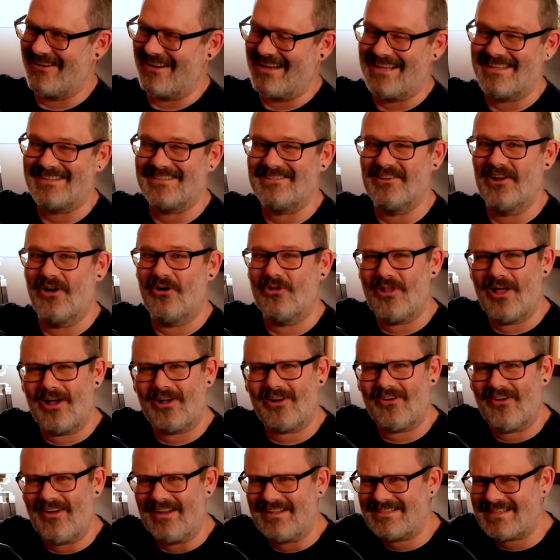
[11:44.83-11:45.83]
He's no
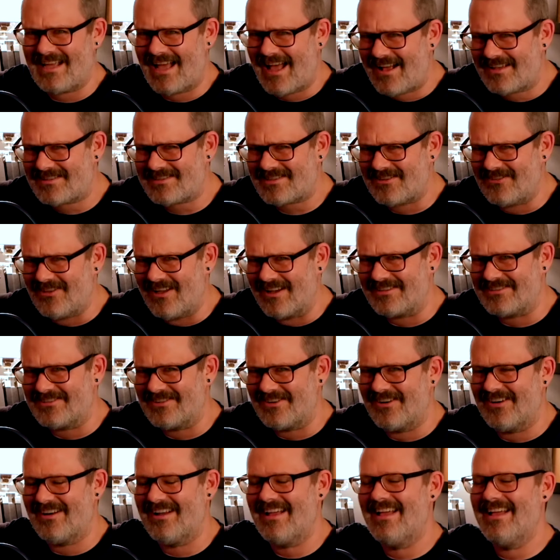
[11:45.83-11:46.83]
longer a tax
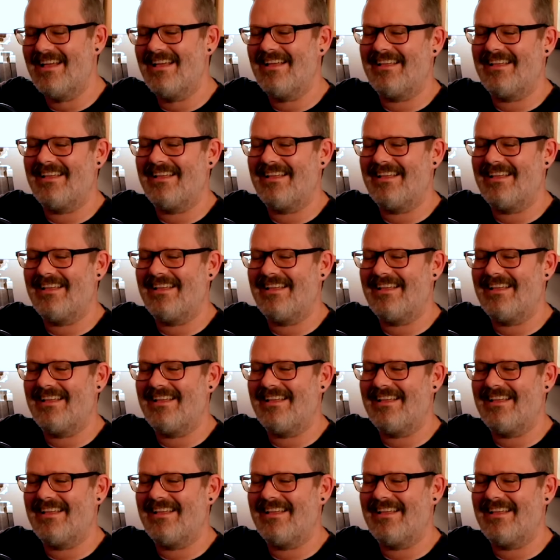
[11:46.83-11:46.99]
collector.